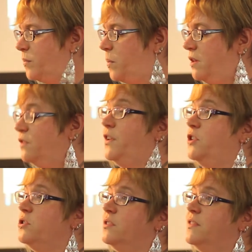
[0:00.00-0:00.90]
One of the
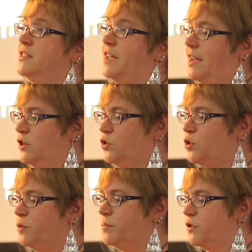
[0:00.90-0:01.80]
features of the site is
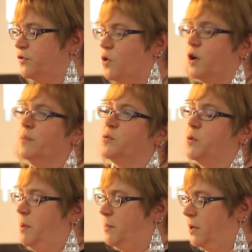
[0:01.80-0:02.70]
groups or forums
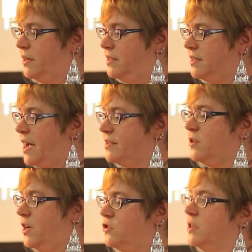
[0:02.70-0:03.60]
where people can discuss
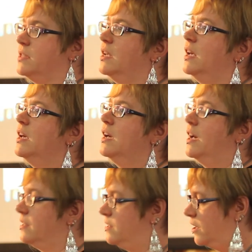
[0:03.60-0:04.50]
their interests,
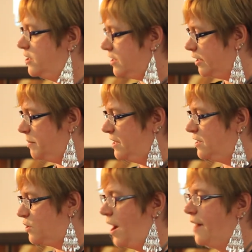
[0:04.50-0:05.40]
and it's not just limited
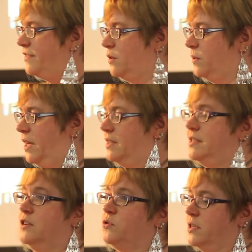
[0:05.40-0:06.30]
to
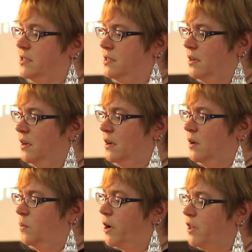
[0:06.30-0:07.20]
crafting-related interests.
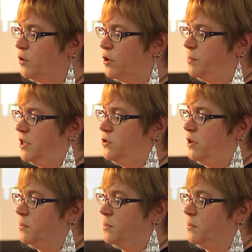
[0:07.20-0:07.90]
One of the groups I joined